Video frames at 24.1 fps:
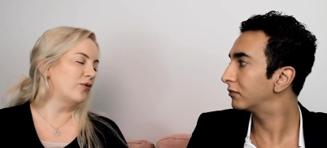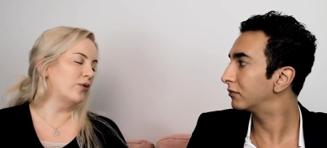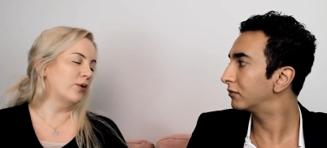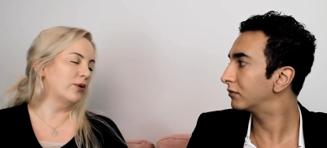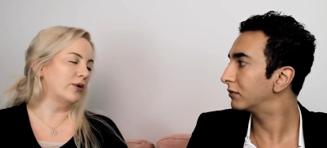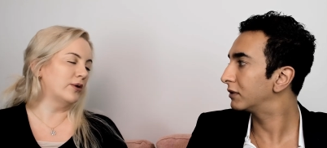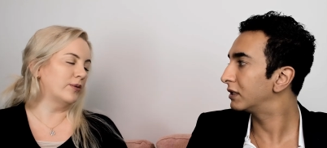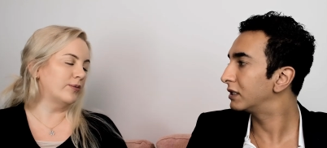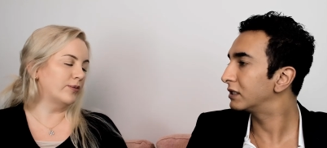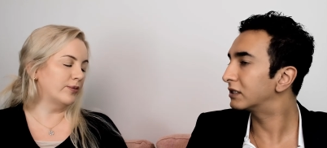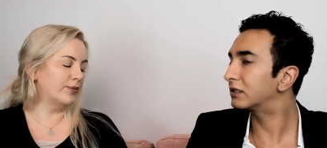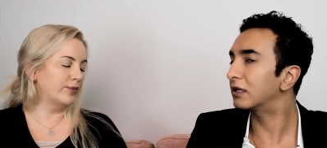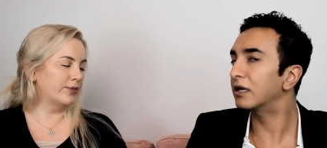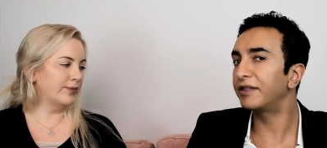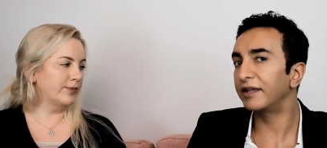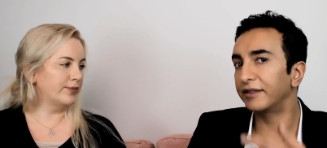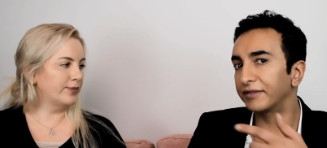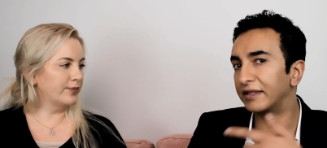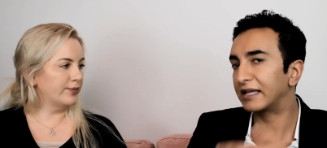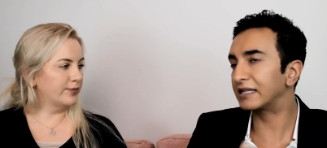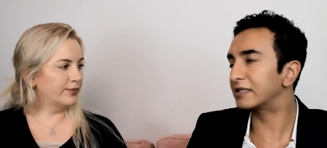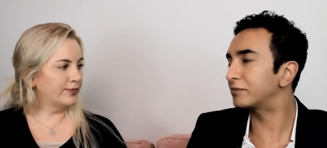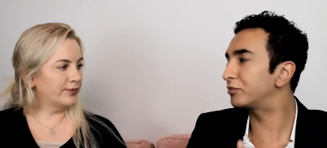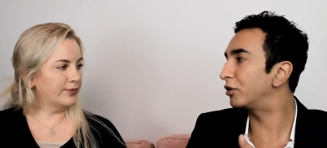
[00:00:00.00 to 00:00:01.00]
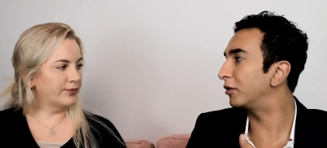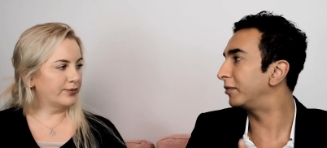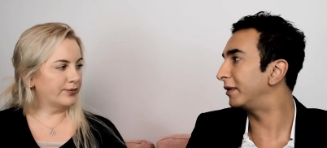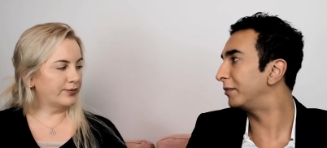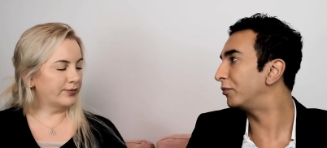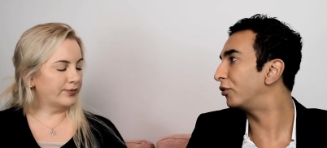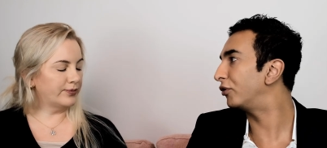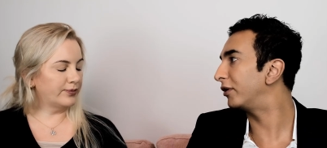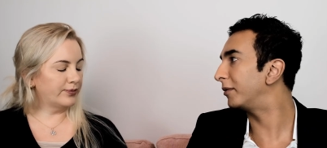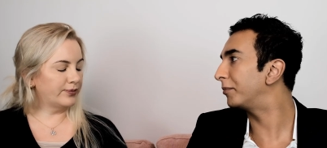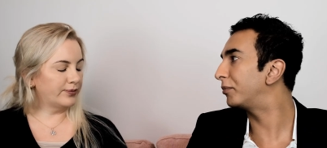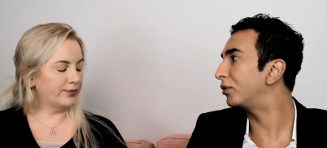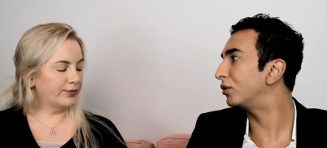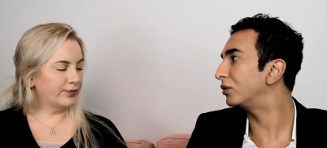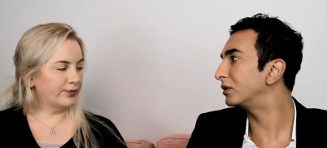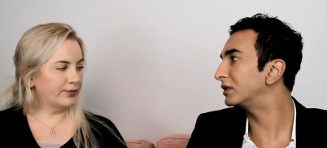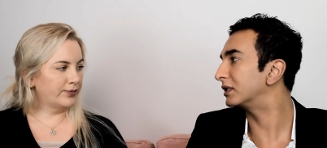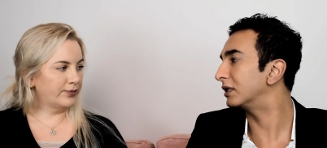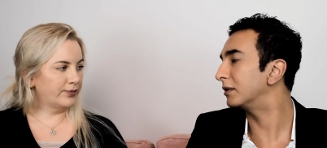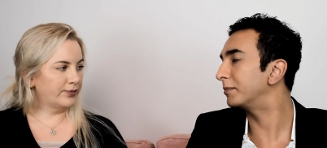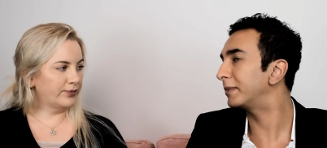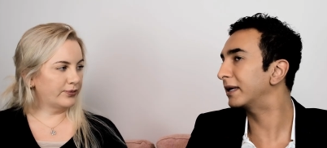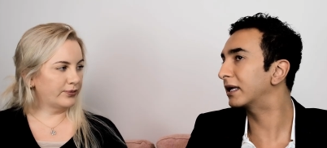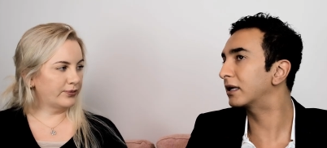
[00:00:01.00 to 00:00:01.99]
Speaker 1: for them. So I think that's probably more
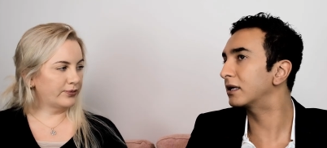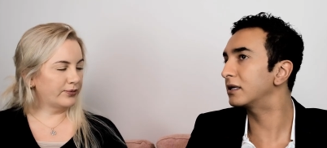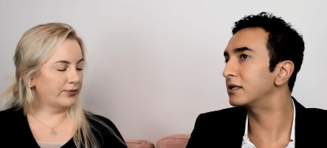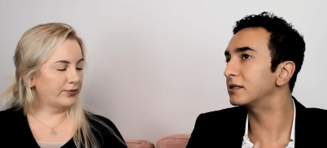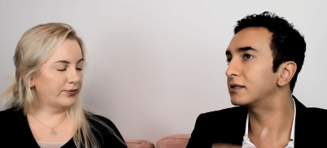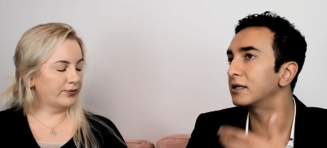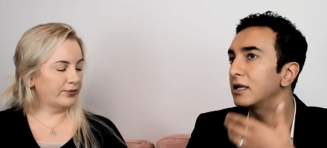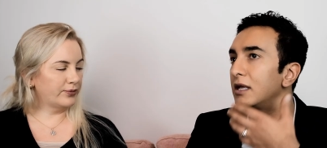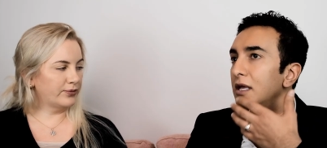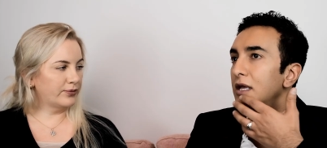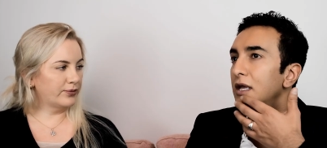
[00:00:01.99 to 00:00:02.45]
important because,